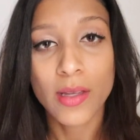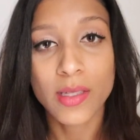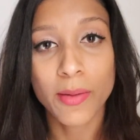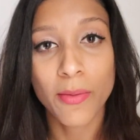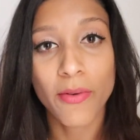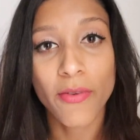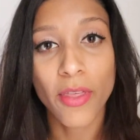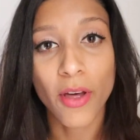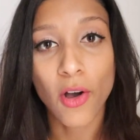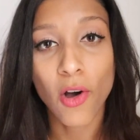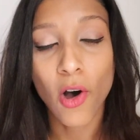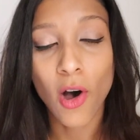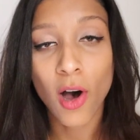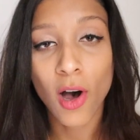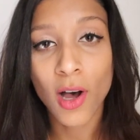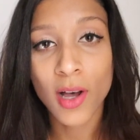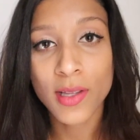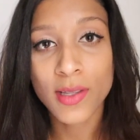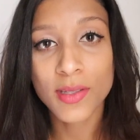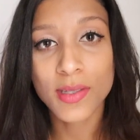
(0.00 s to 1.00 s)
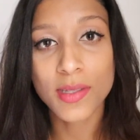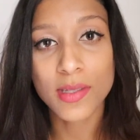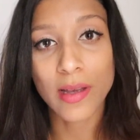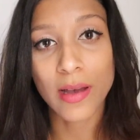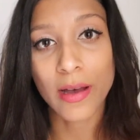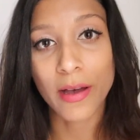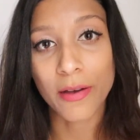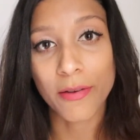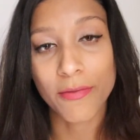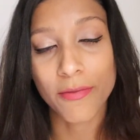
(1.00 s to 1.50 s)
Some of the cons
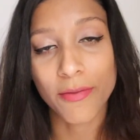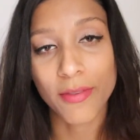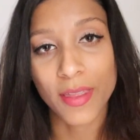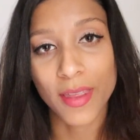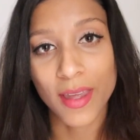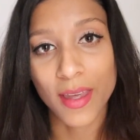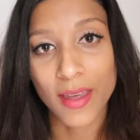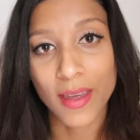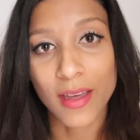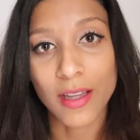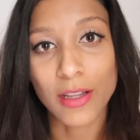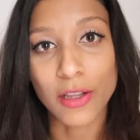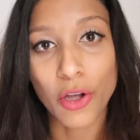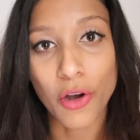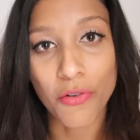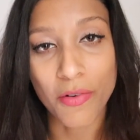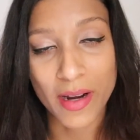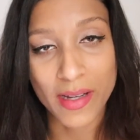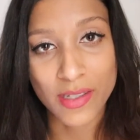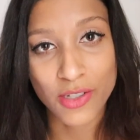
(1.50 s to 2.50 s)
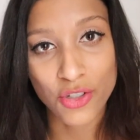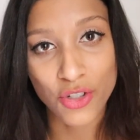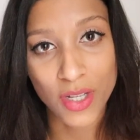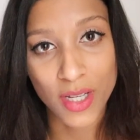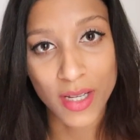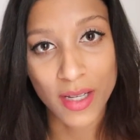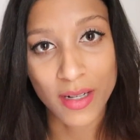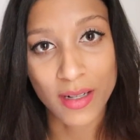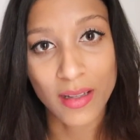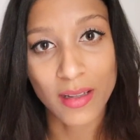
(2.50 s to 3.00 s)
of the low-rise
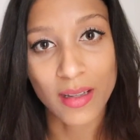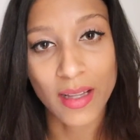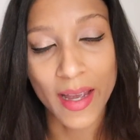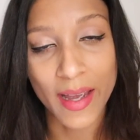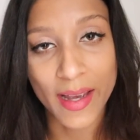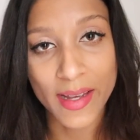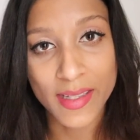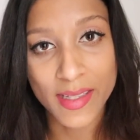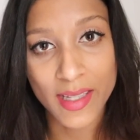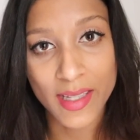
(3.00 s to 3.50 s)
jean, like I